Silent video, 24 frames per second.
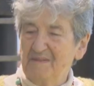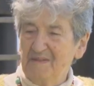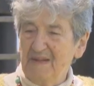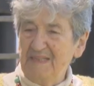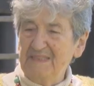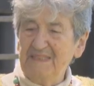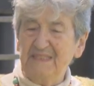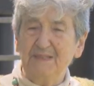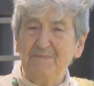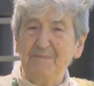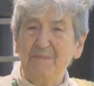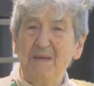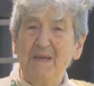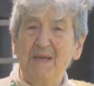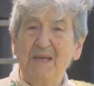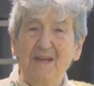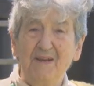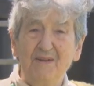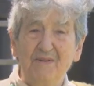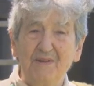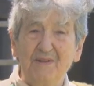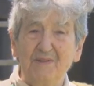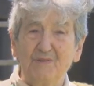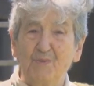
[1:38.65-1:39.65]
Nice to be
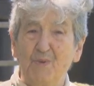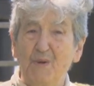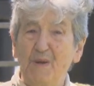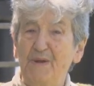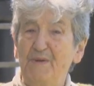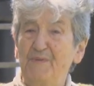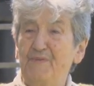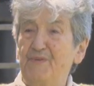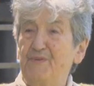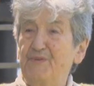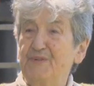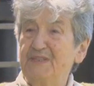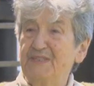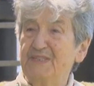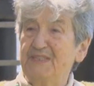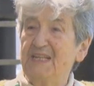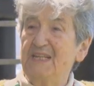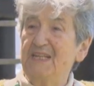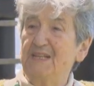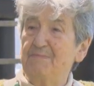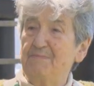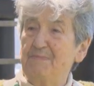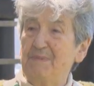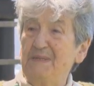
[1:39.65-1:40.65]
here, and it's wonderful to
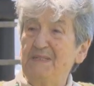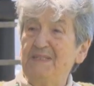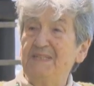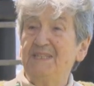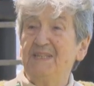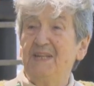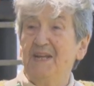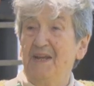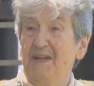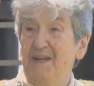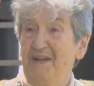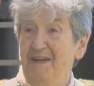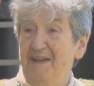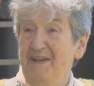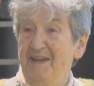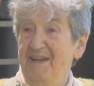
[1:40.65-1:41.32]
see the piece done.